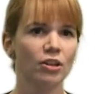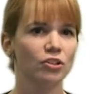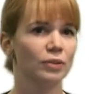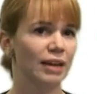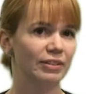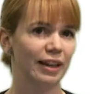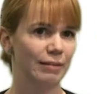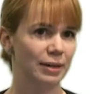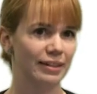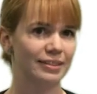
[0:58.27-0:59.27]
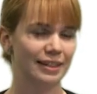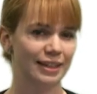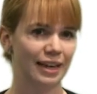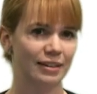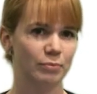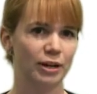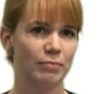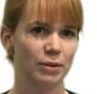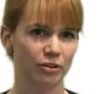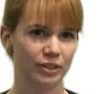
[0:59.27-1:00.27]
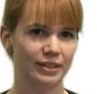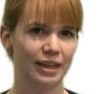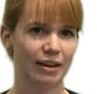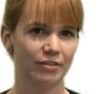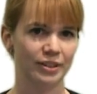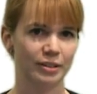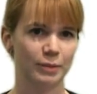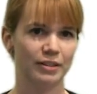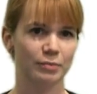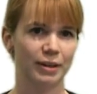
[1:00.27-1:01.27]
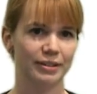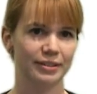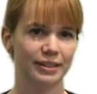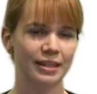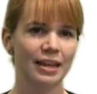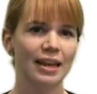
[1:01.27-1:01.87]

So we have a LibGuide dedicated primarily to evidence-based medicine,